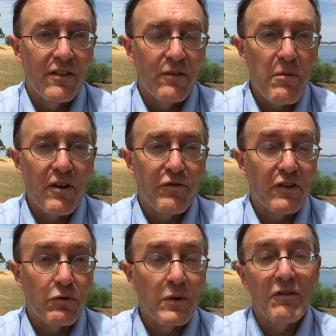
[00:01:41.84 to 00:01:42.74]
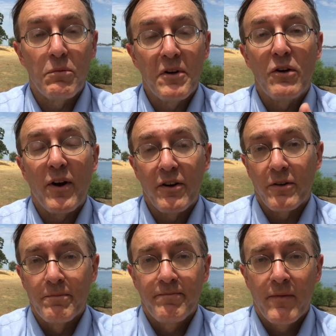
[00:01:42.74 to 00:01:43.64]
the benefits will even be
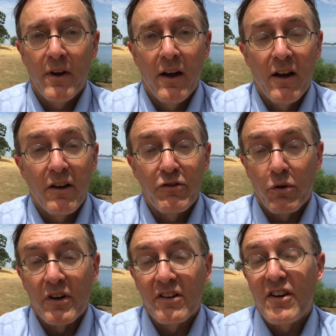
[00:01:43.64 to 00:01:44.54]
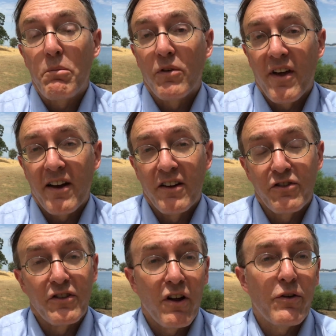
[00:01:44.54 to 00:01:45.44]
greater. So an example of that
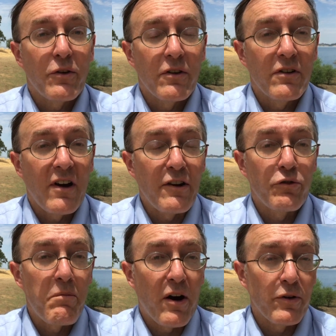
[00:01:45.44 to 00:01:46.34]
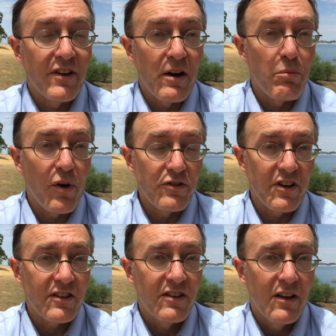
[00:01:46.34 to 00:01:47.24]
is another hydropower dam
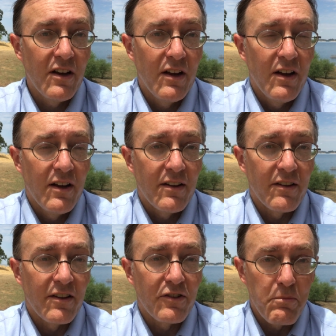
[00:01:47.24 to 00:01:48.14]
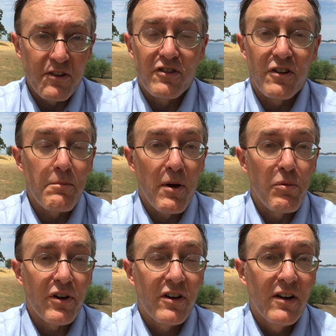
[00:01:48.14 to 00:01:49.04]
project that's mentioned in my
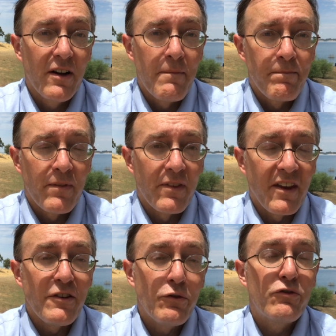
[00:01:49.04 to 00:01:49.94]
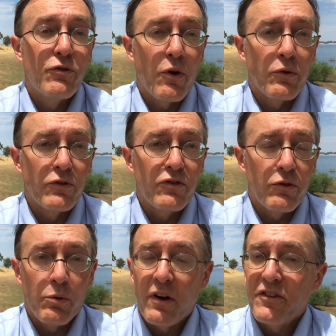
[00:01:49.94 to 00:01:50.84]
book. They use drones
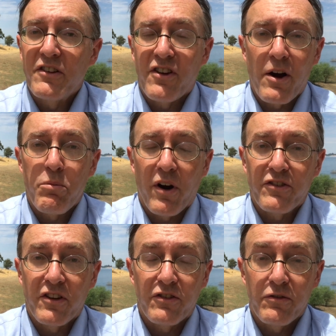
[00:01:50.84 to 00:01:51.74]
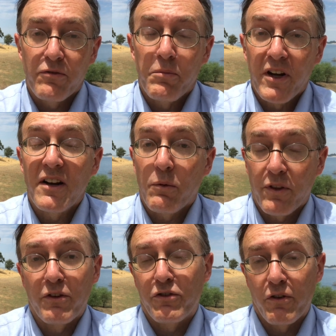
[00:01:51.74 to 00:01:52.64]
throughout the entire process, beginning
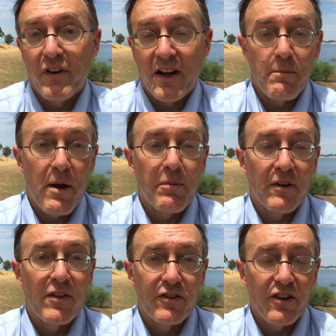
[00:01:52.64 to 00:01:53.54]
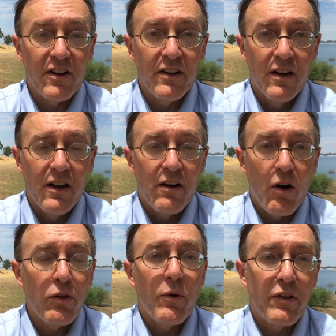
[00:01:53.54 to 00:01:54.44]
with the surveying and mapping of the site,
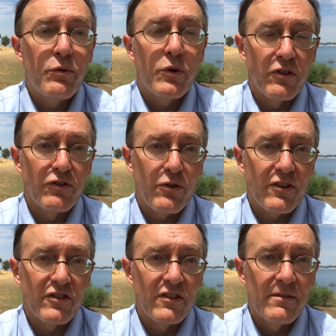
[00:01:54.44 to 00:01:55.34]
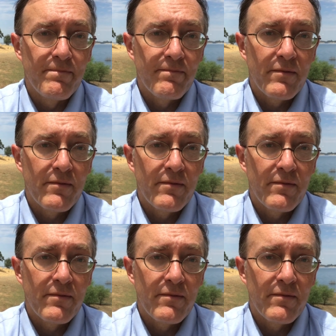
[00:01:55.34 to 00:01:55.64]
all the way through construction,